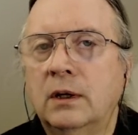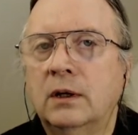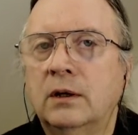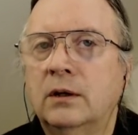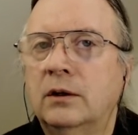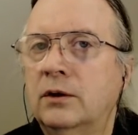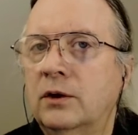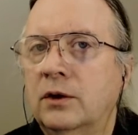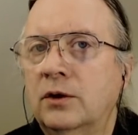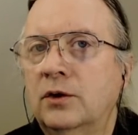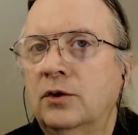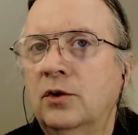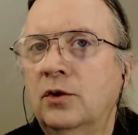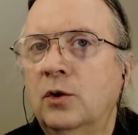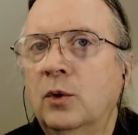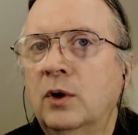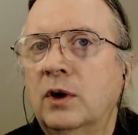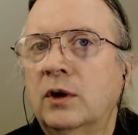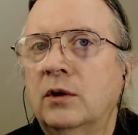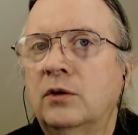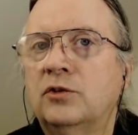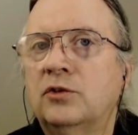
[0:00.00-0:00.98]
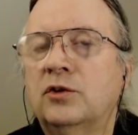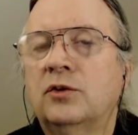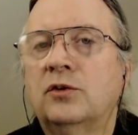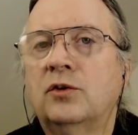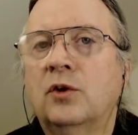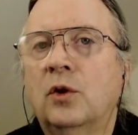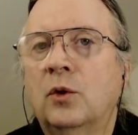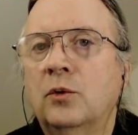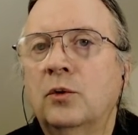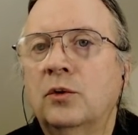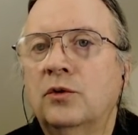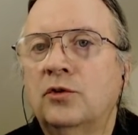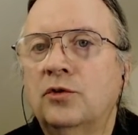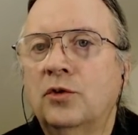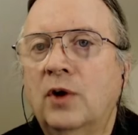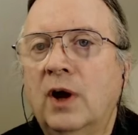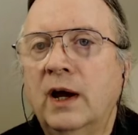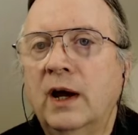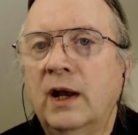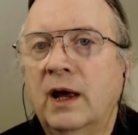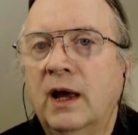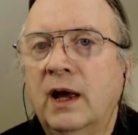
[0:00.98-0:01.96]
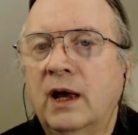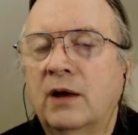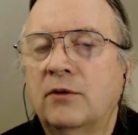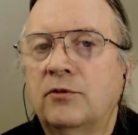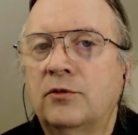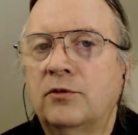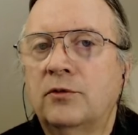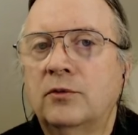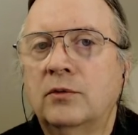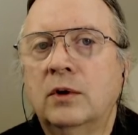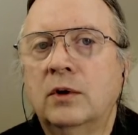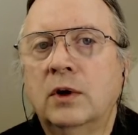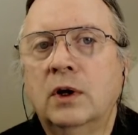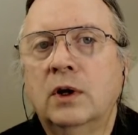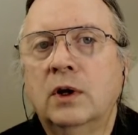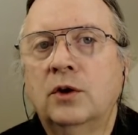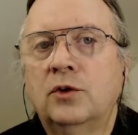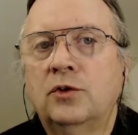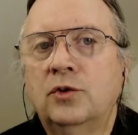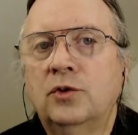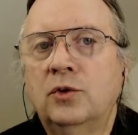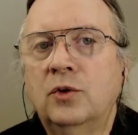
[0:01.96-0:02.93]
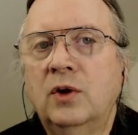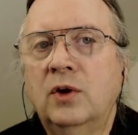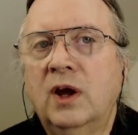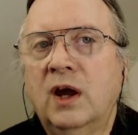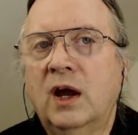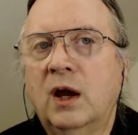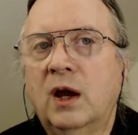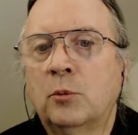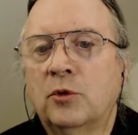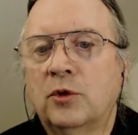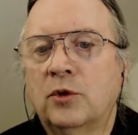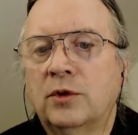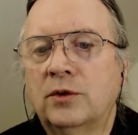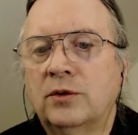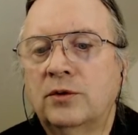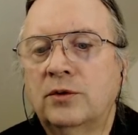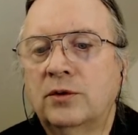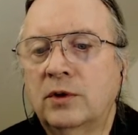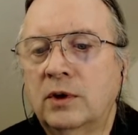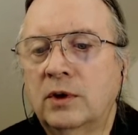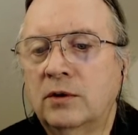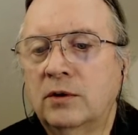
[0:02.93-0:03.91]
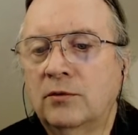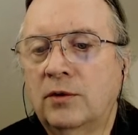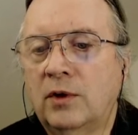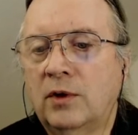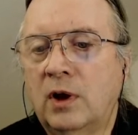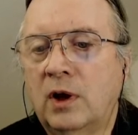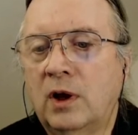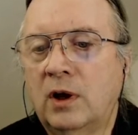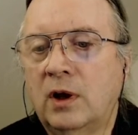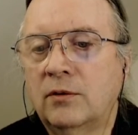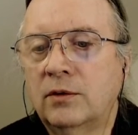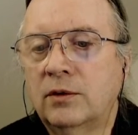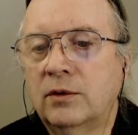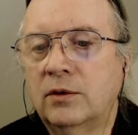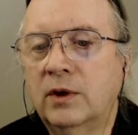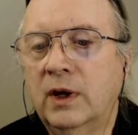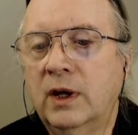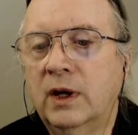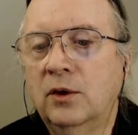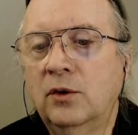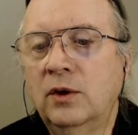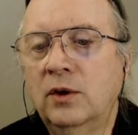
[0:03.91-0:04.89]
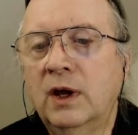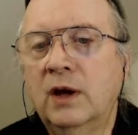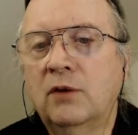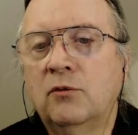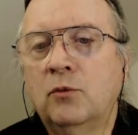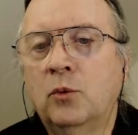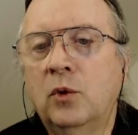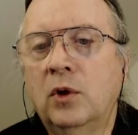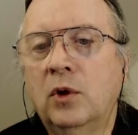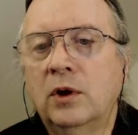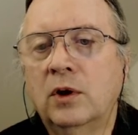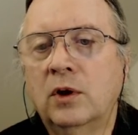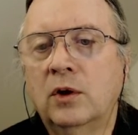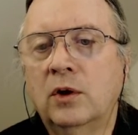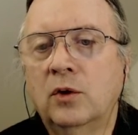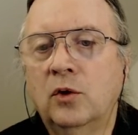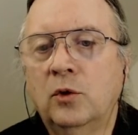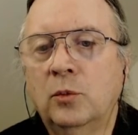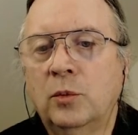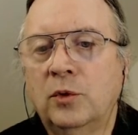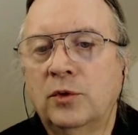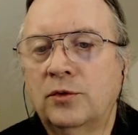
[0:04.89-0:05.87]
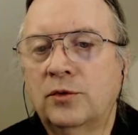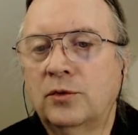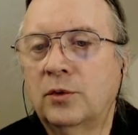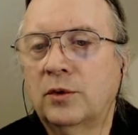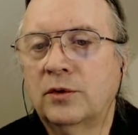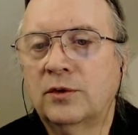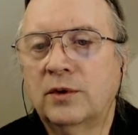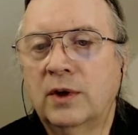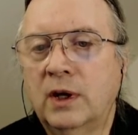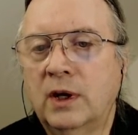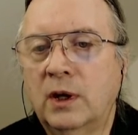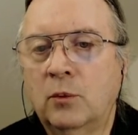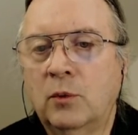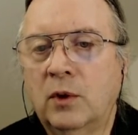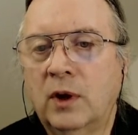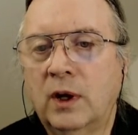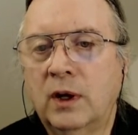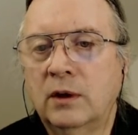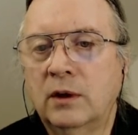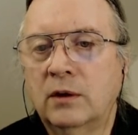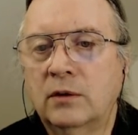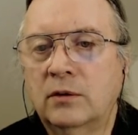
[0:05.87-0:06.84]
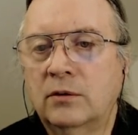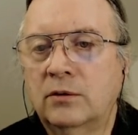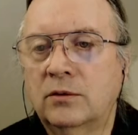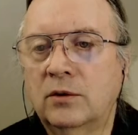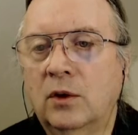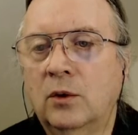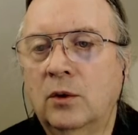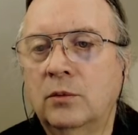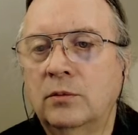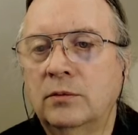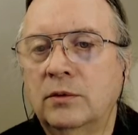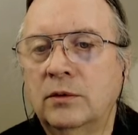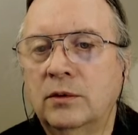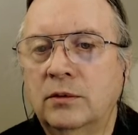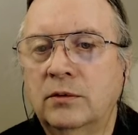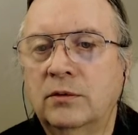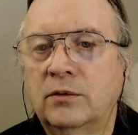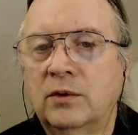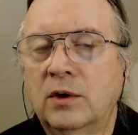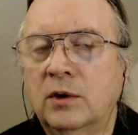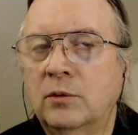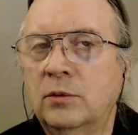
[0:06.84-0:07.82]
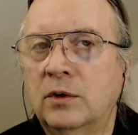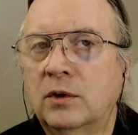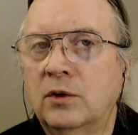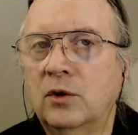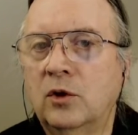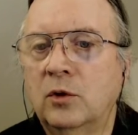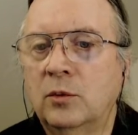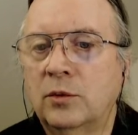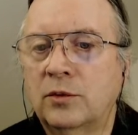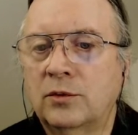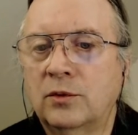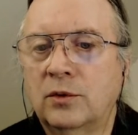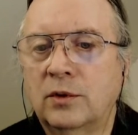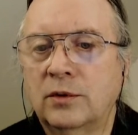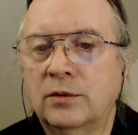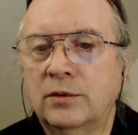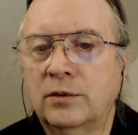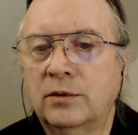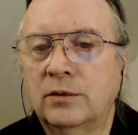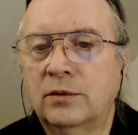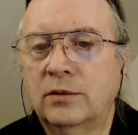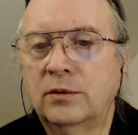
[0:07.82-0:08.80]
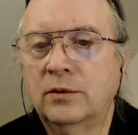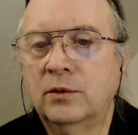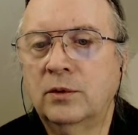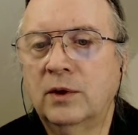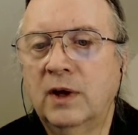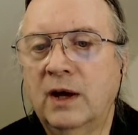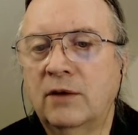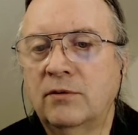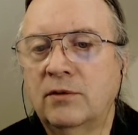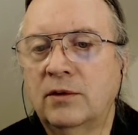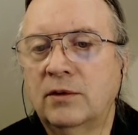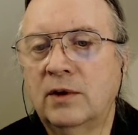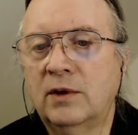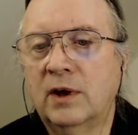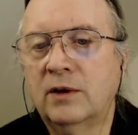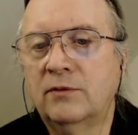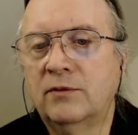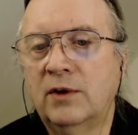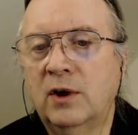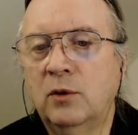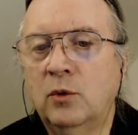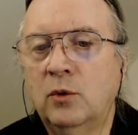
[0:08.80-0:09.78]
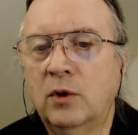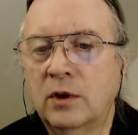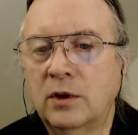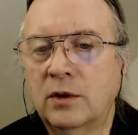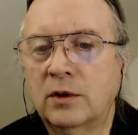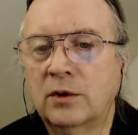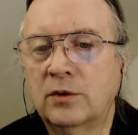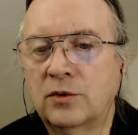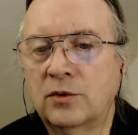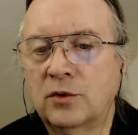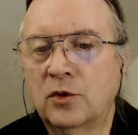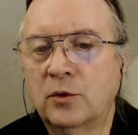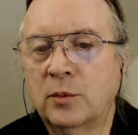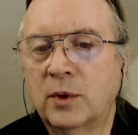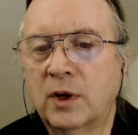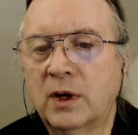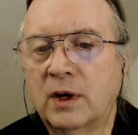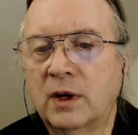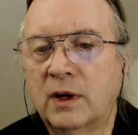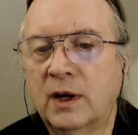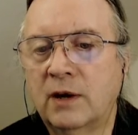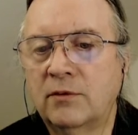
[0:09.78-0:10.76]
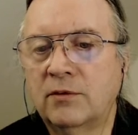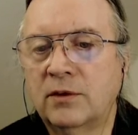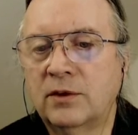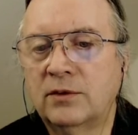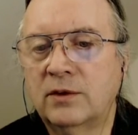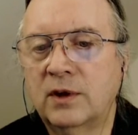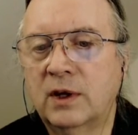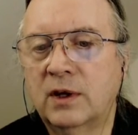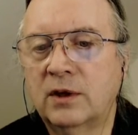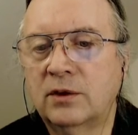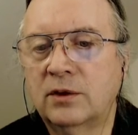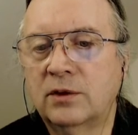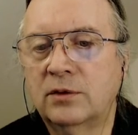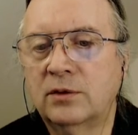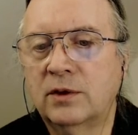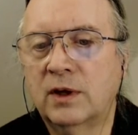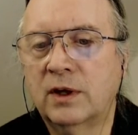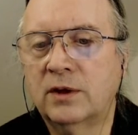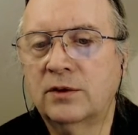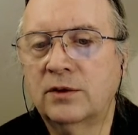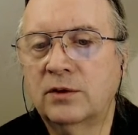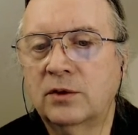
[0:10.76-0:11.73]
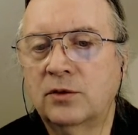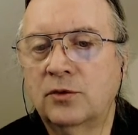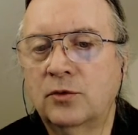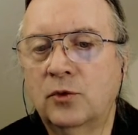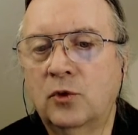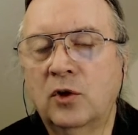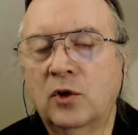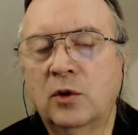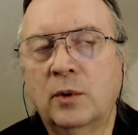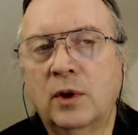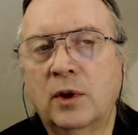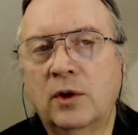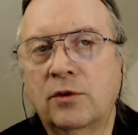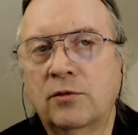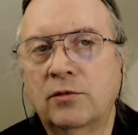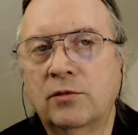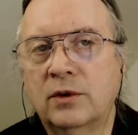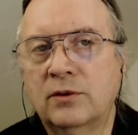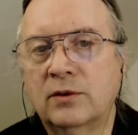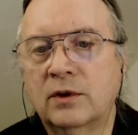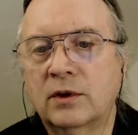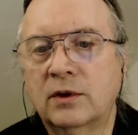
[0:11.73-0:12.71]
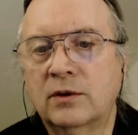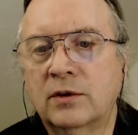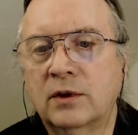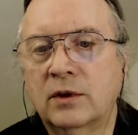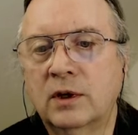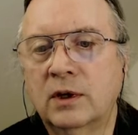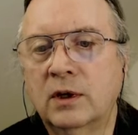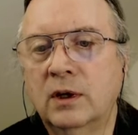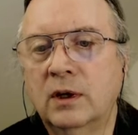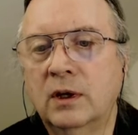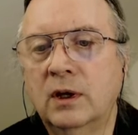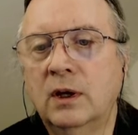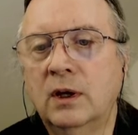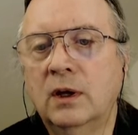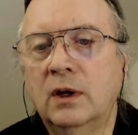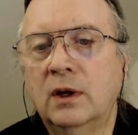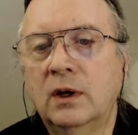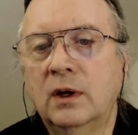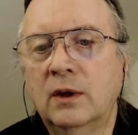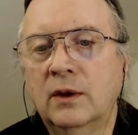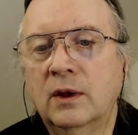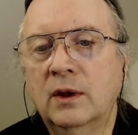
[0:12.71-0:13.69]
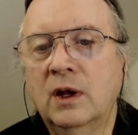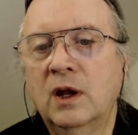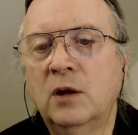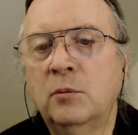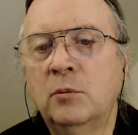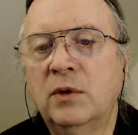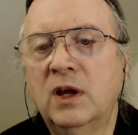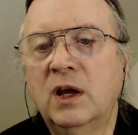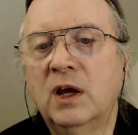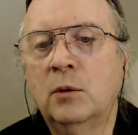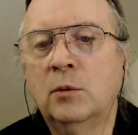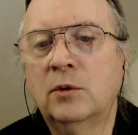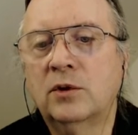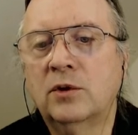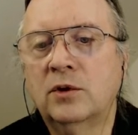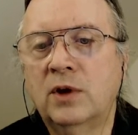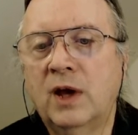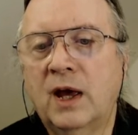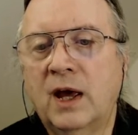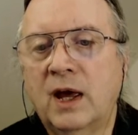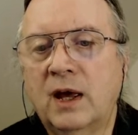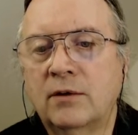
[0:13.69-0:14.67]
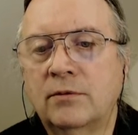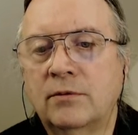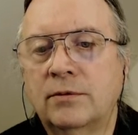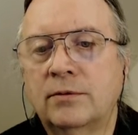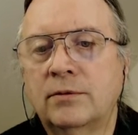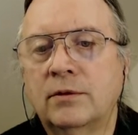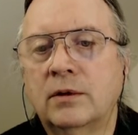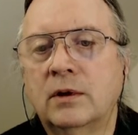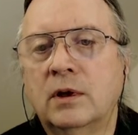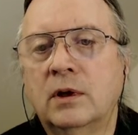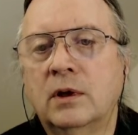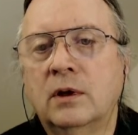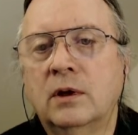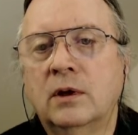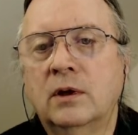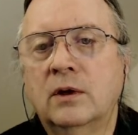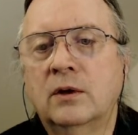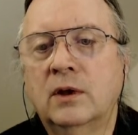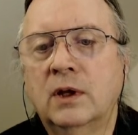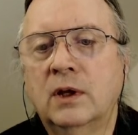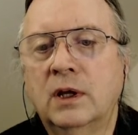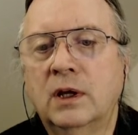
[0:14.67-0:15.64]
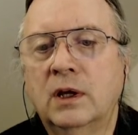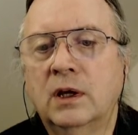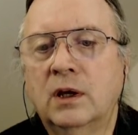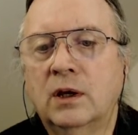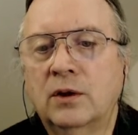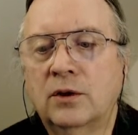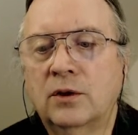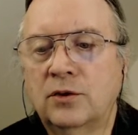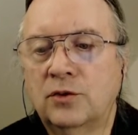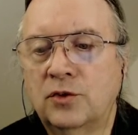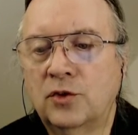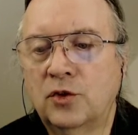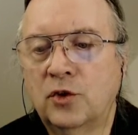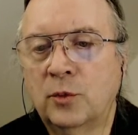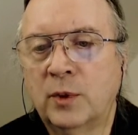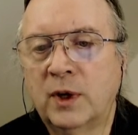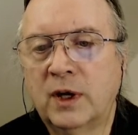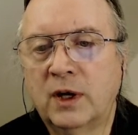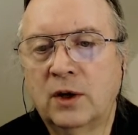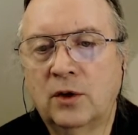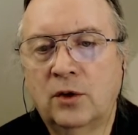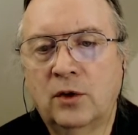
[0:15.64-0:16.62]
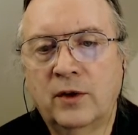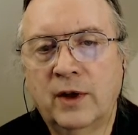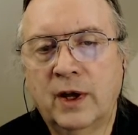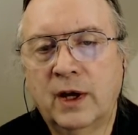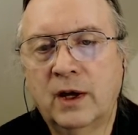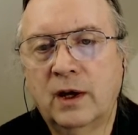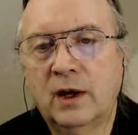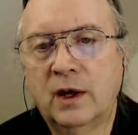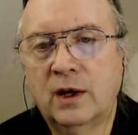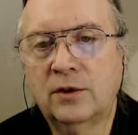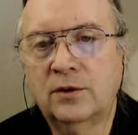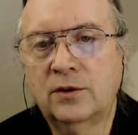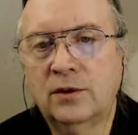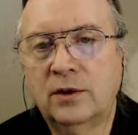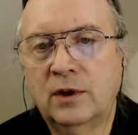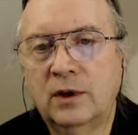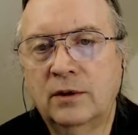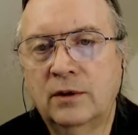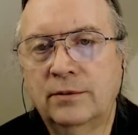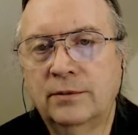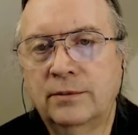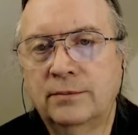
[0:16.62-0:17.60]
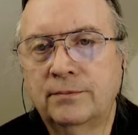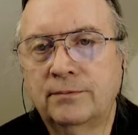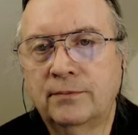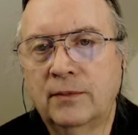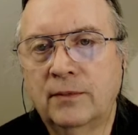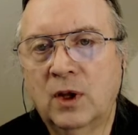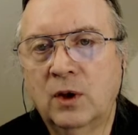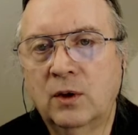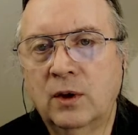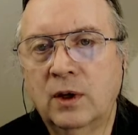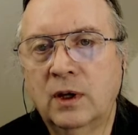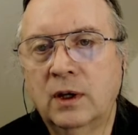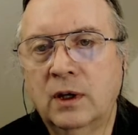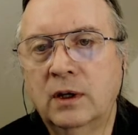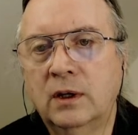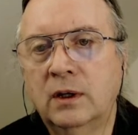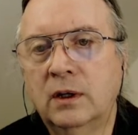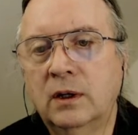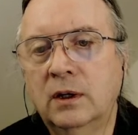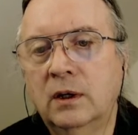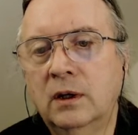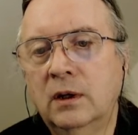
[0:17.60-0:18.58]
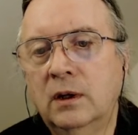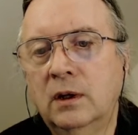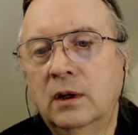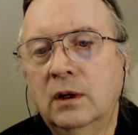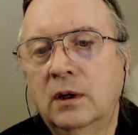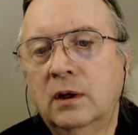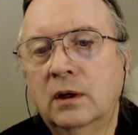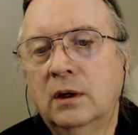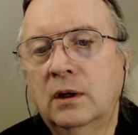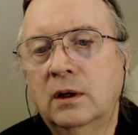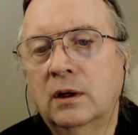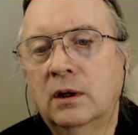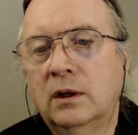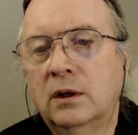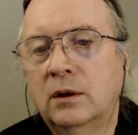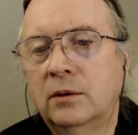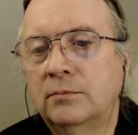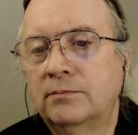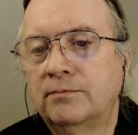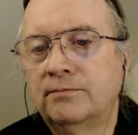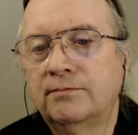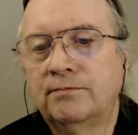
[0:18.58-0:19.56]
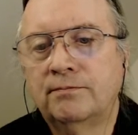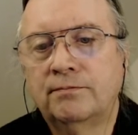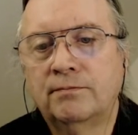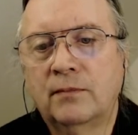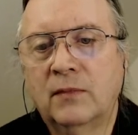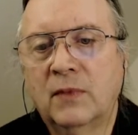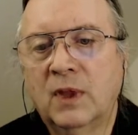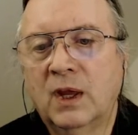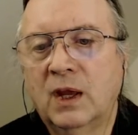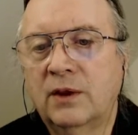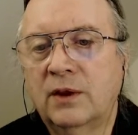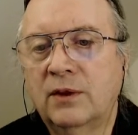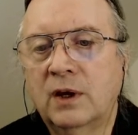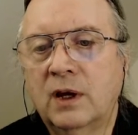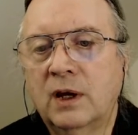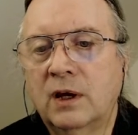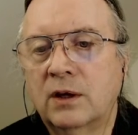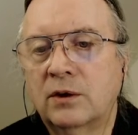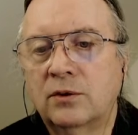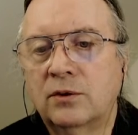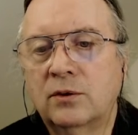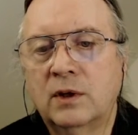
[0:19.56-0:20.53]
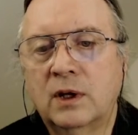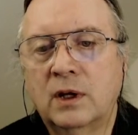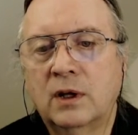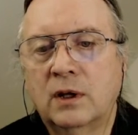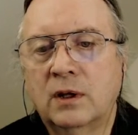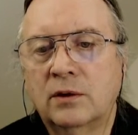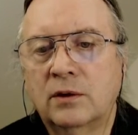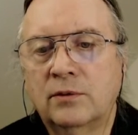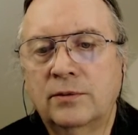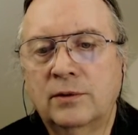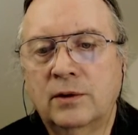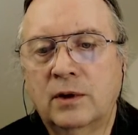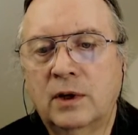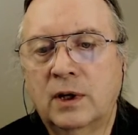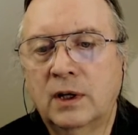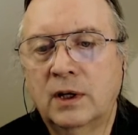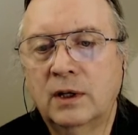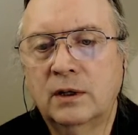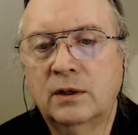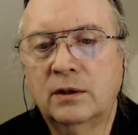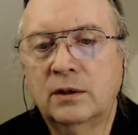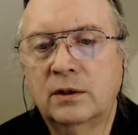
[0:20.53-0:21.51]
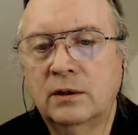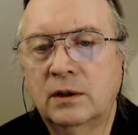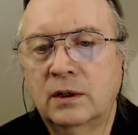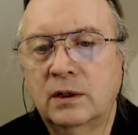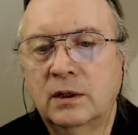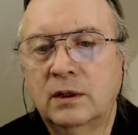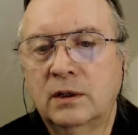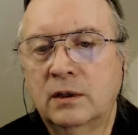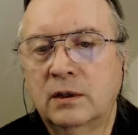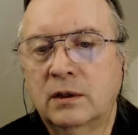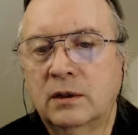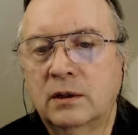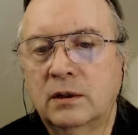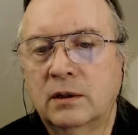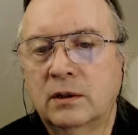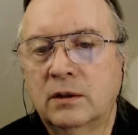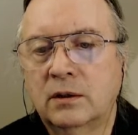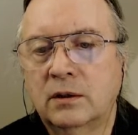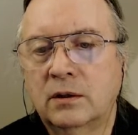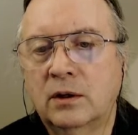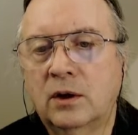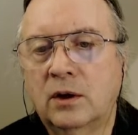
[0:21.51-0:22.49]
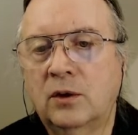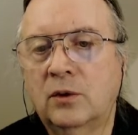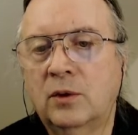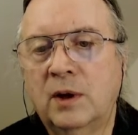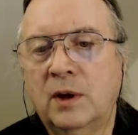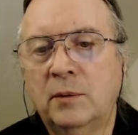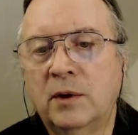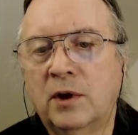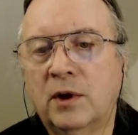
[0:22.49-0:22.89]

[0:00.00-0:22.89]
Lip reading: You can do it, just don't try to have two cameras involved. You can only have one global source anyway, so stick with the global sources. You would have to, like if I wanted the zooming, I'd have to set it to like 640 by 360. Then I'd be able to have the zooming and all that kind of stuff. Okay, I think I can do that on the fly. Let's see. Oh, I'm not going